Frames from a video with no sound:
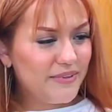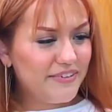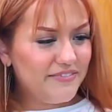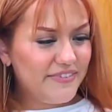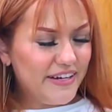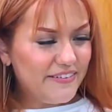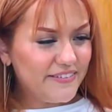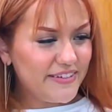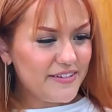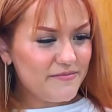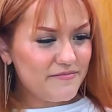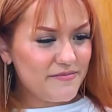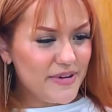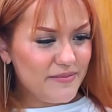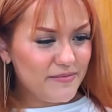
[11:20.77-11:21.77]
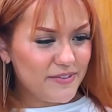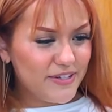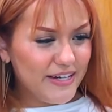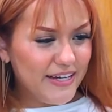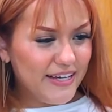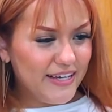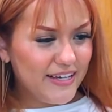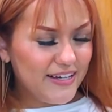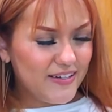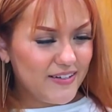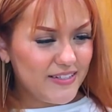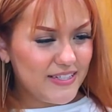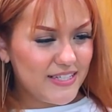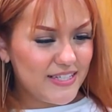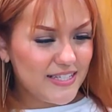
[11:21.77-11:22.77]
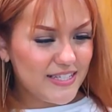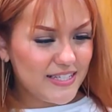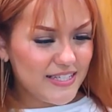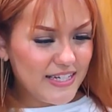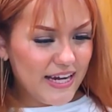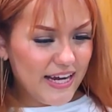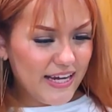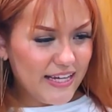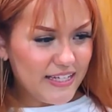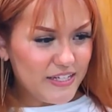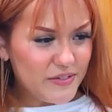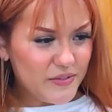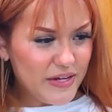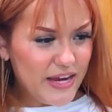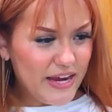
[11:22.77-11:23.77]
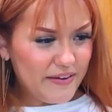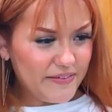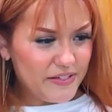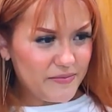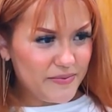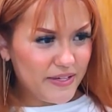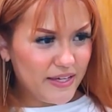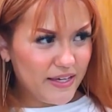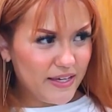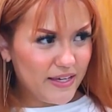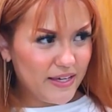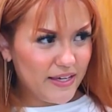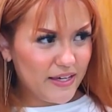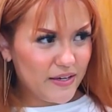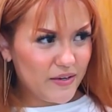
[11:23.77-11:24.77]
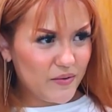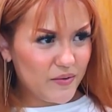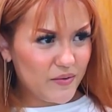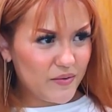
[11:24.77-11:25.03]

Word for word: My favorite memory on stage would have to be